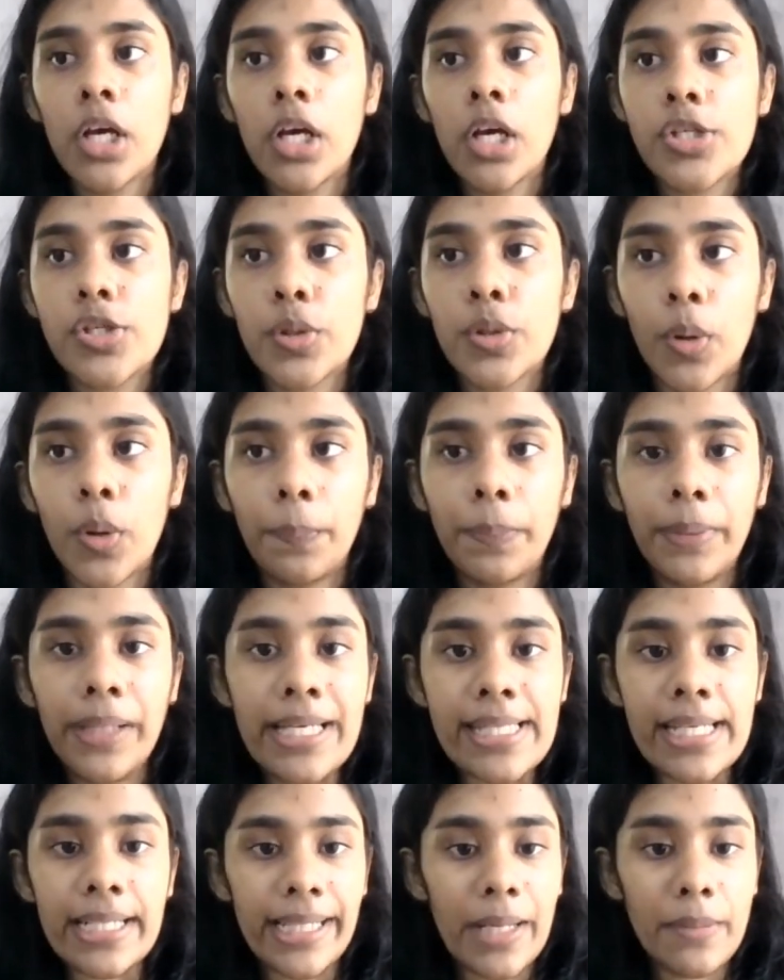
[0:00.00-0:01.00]
so
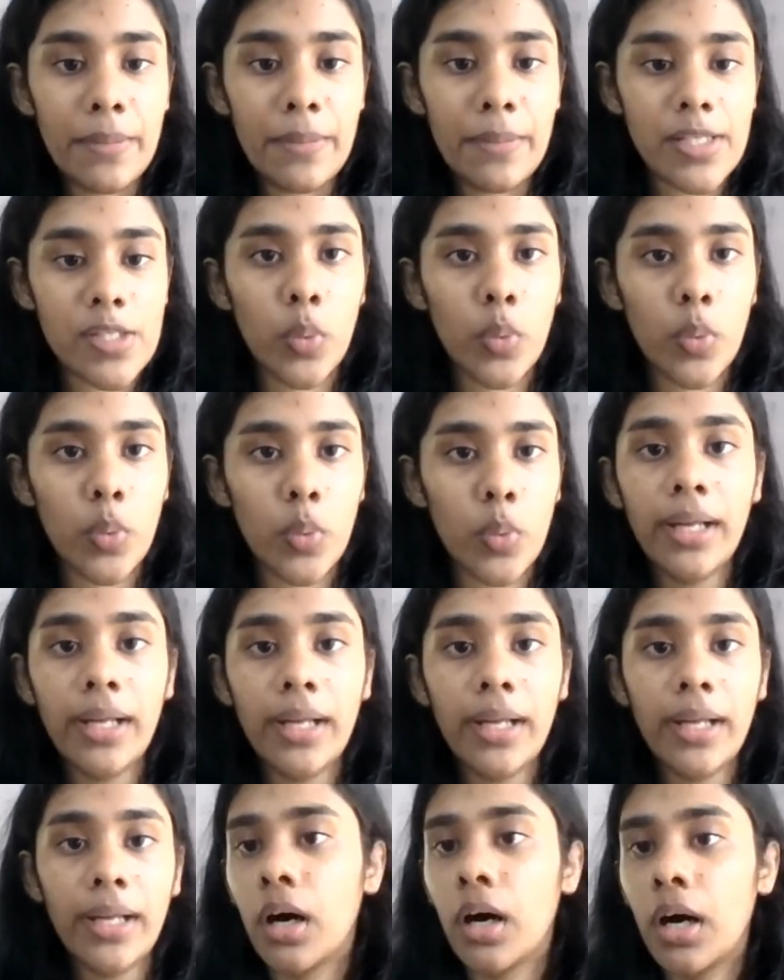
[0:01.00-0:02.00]
please attempt this one.
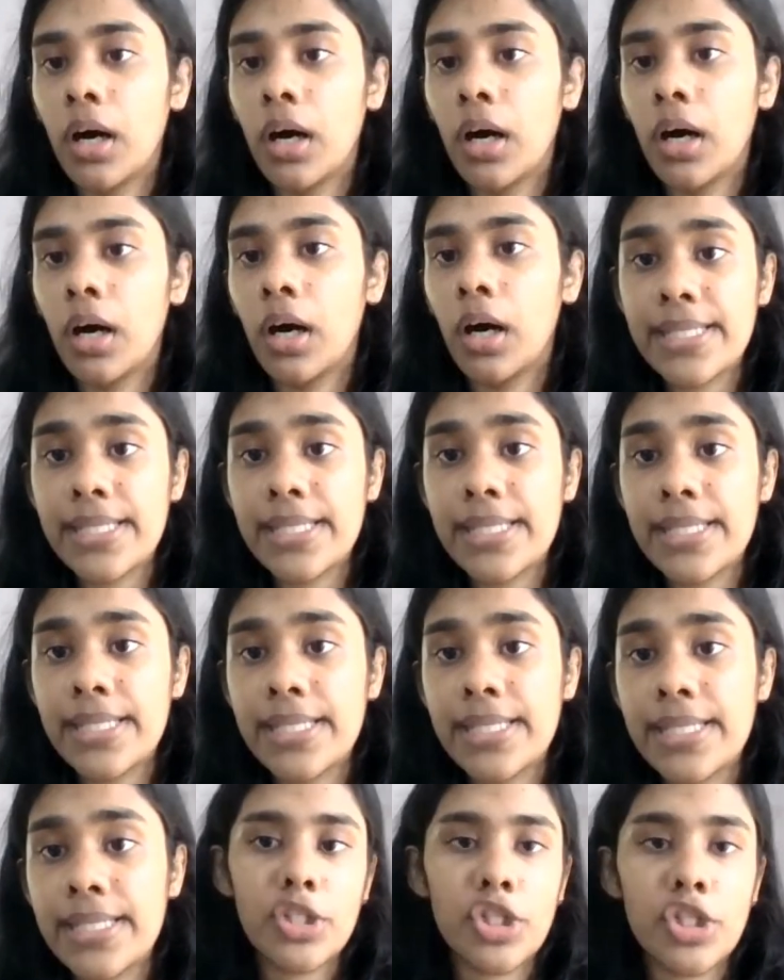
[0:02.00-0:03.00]
Mr.
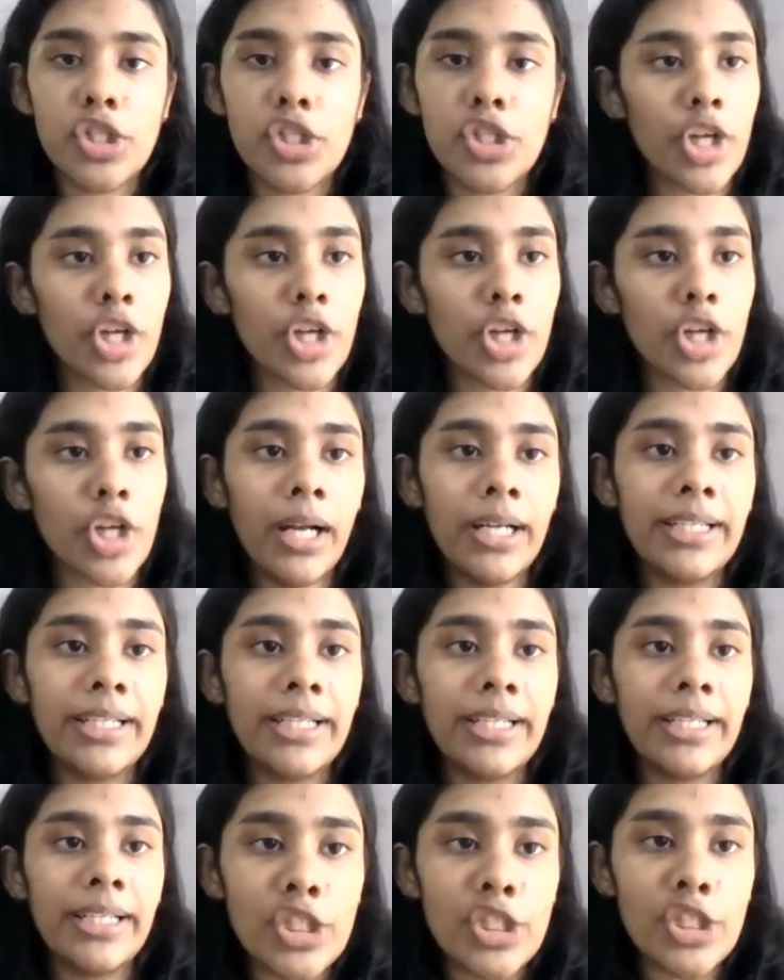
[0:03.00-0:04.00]
and Mrs. Sharma
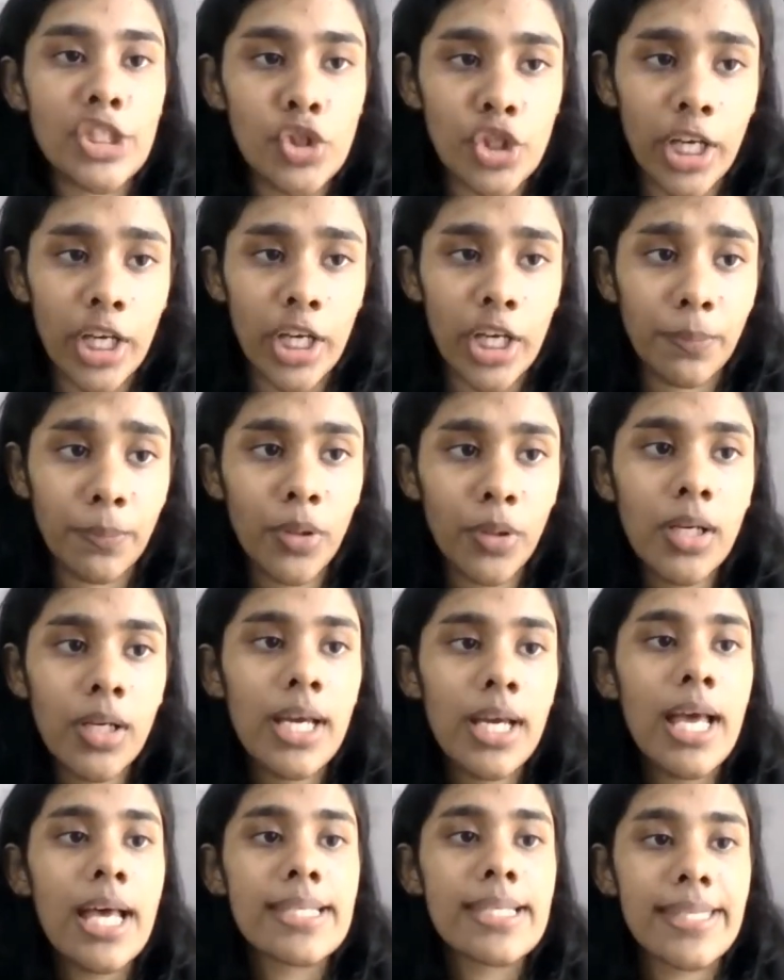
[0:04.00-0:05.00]
dashed to Jaipur
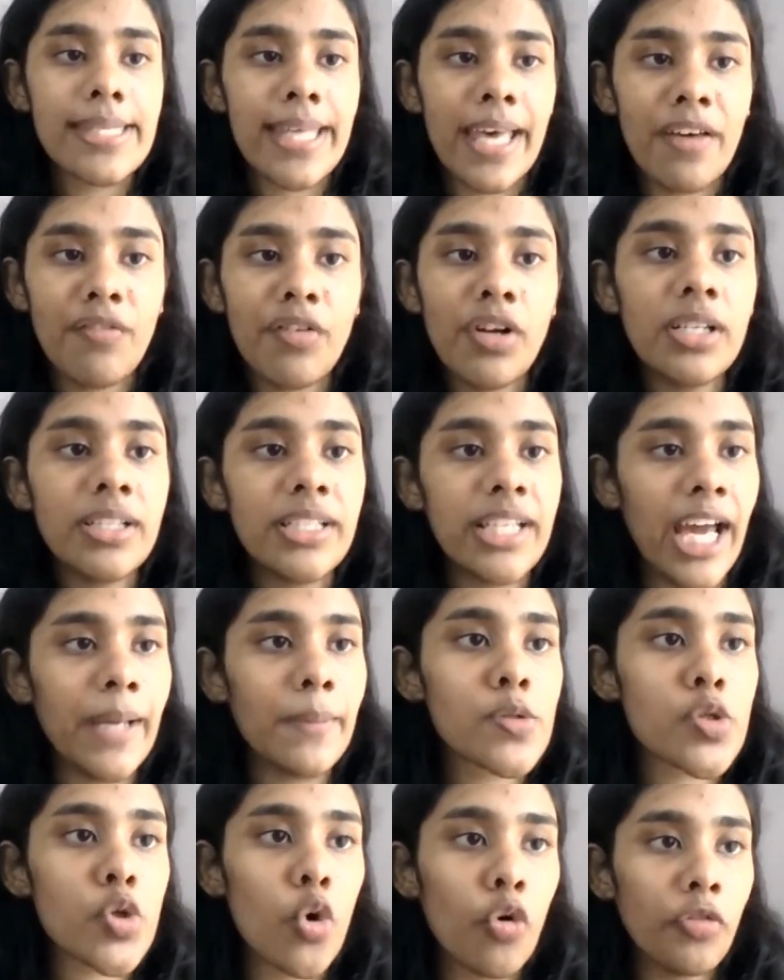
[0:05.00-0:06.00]
several
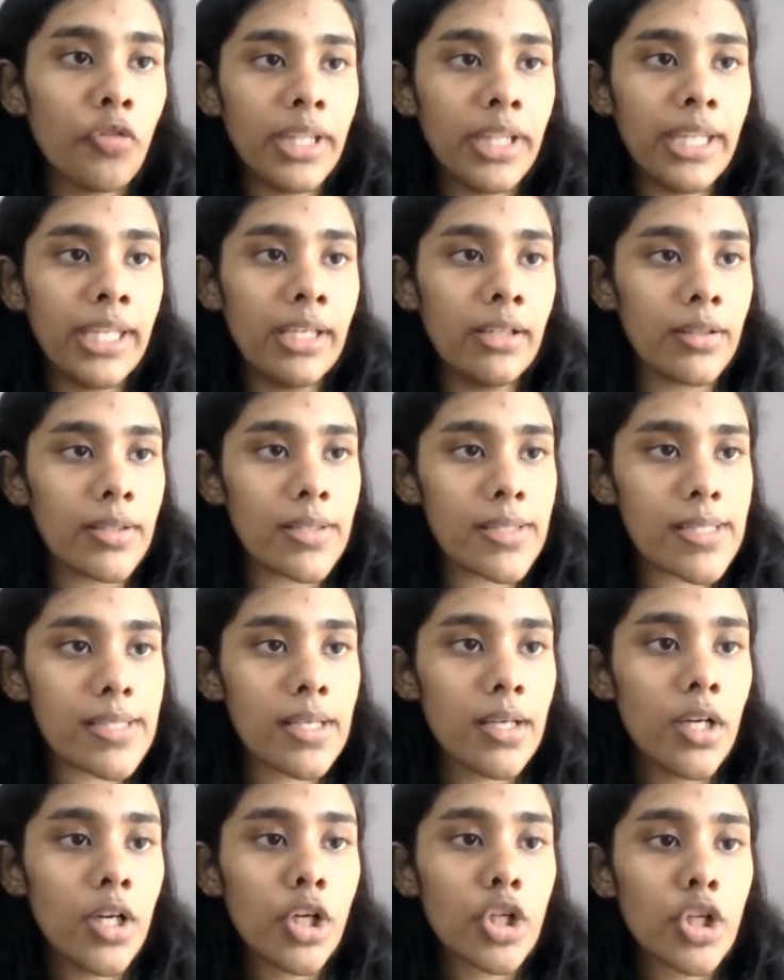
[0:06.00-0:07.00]
times over the
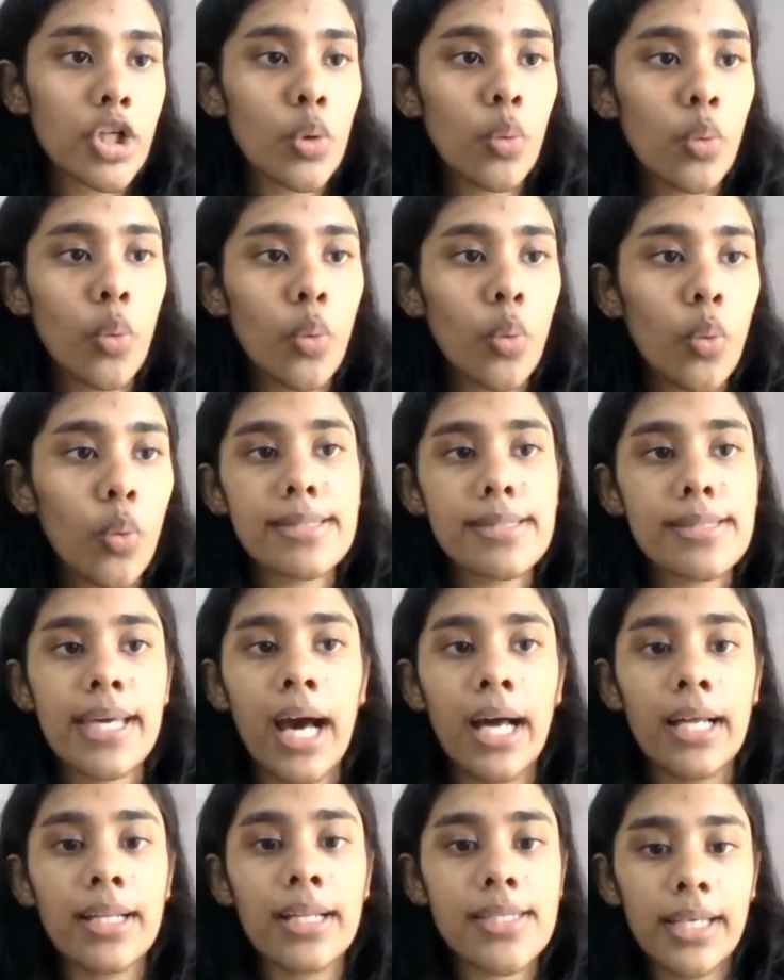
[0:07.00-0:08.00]
years. So what is the
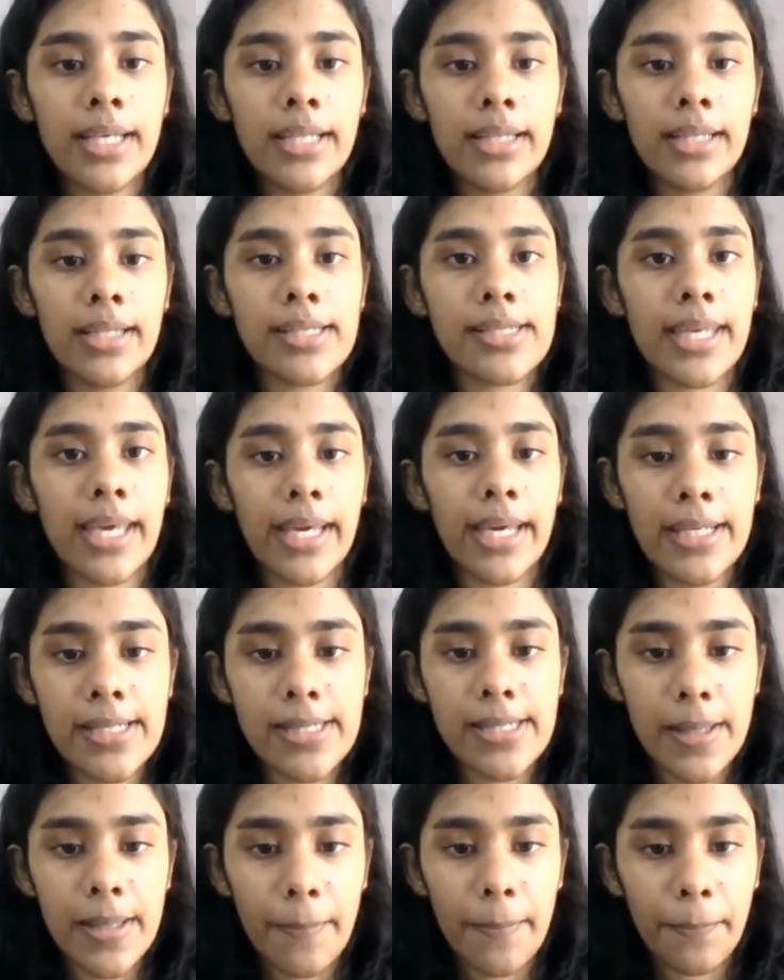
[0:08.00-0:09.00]
answer in this
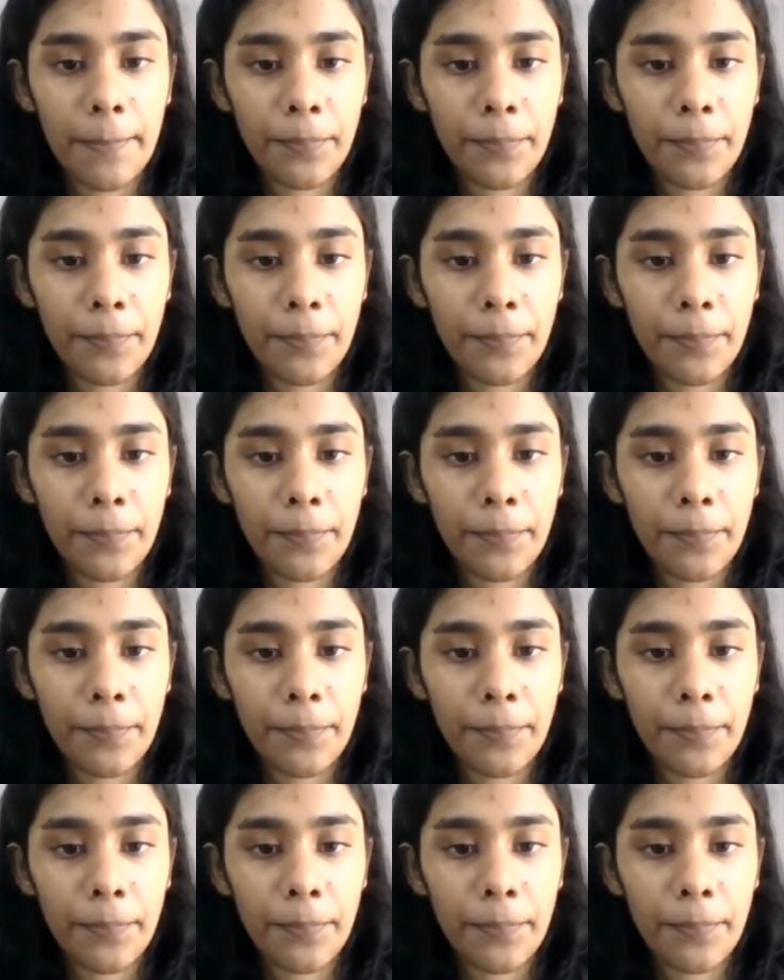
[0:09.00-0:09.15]
case?